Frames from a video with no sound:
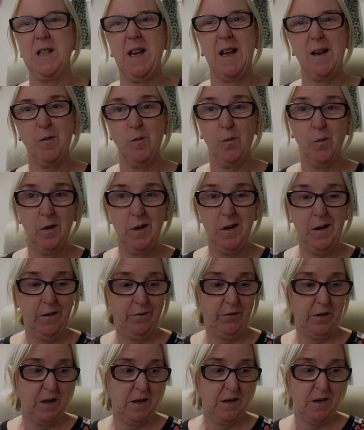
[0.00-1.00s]
like
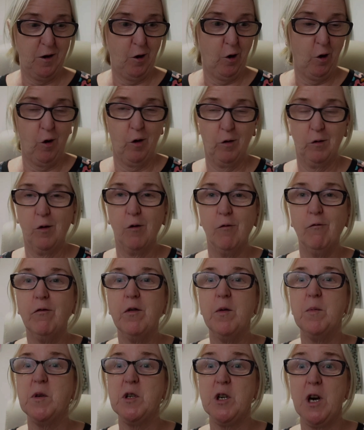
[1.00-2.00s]
living in your
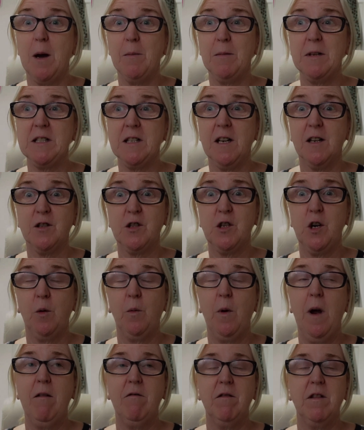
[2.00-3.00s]
comfy pajamas last year
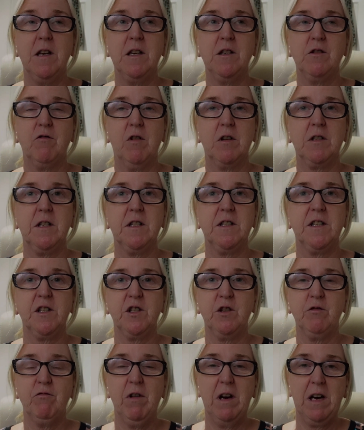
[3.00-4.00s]
wearing these dresses. I
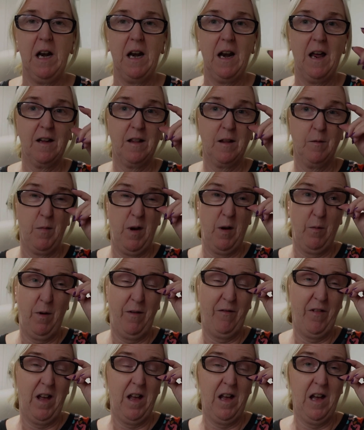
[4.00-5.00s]
do really like them.
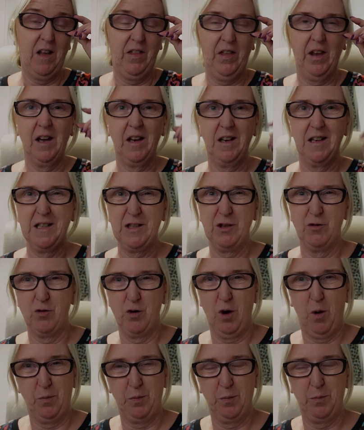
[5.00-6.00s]
However, I think I need to
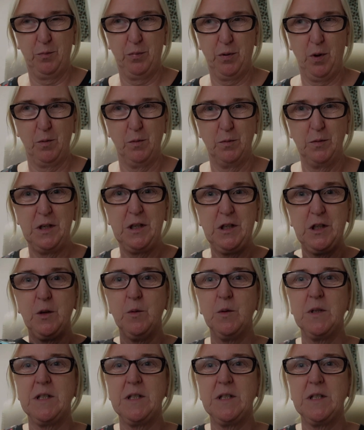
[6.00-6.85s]
drop probably two